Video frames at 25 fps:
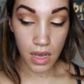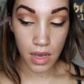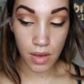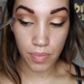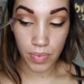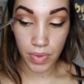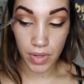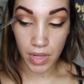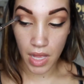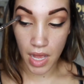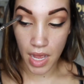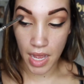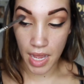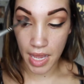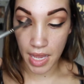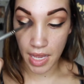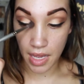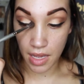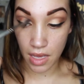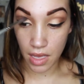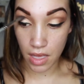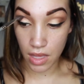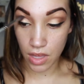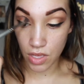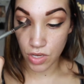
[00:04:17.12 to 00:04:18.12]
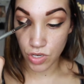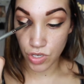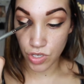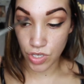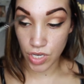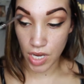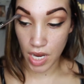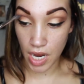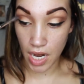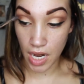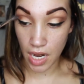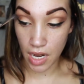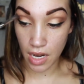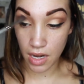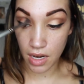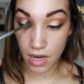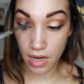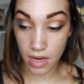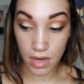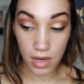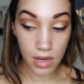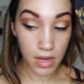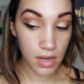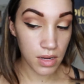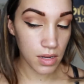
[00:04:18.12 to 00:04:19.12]
applying the shade
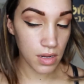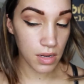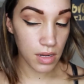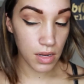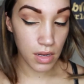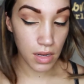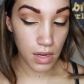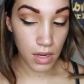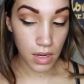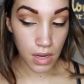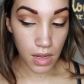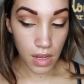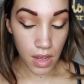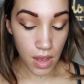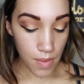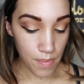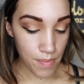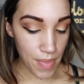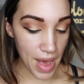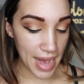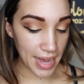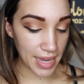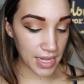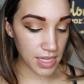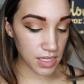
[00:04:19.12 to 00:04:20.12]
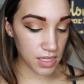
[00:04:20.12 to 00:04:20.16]
back